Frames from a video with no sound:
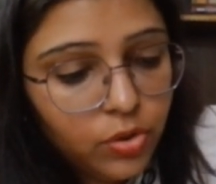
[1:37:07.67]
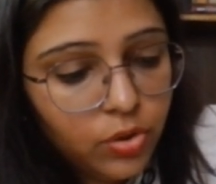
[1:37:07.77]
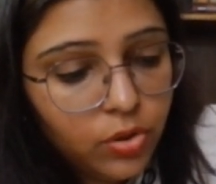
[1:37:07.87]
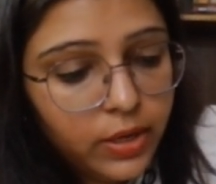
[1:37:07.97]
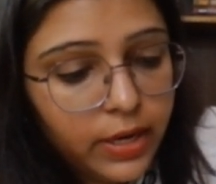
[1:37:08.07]

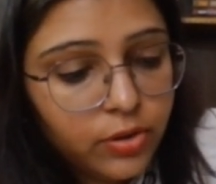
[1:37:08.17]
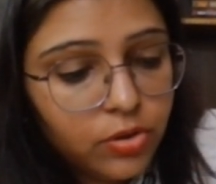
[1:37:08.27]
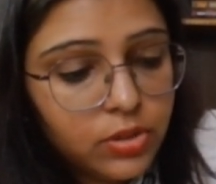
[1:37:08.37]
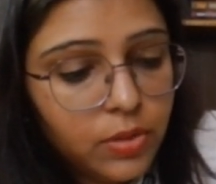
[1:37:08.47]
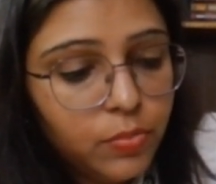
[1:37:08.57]
so
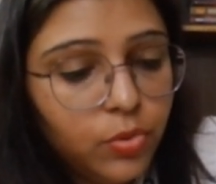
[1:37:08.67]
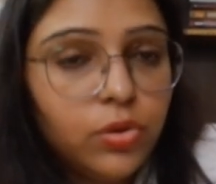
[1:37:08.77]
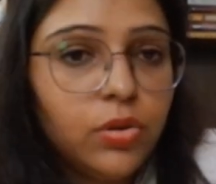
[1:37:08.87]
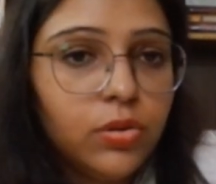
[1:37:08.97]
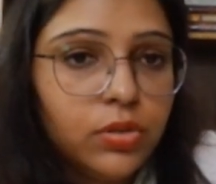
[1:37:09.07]
electrons are
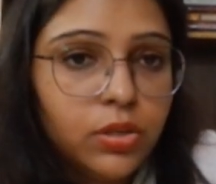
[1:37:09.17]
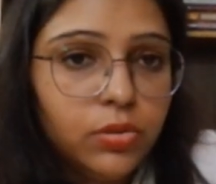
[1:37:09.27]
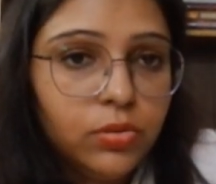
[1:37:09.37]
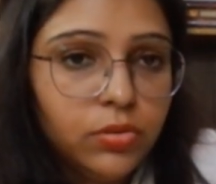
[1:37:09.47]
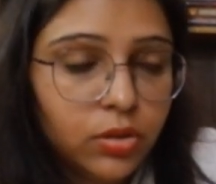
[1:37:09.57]
more closer
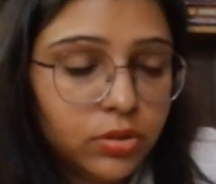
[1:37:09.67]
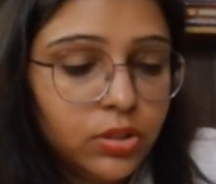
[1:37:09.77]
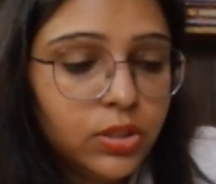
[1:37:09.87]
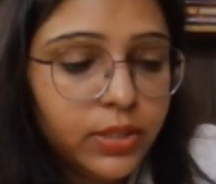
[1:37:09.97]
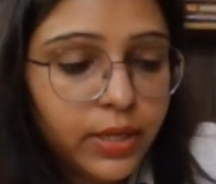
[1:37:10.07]
to
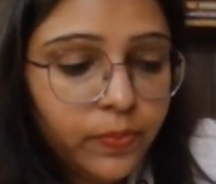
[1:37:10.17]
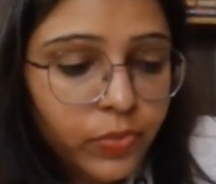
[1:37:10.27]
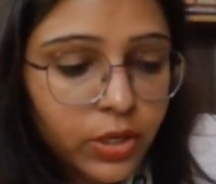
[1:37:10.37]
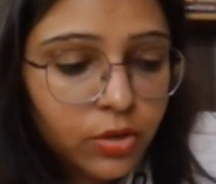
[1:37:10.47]
oxygen side.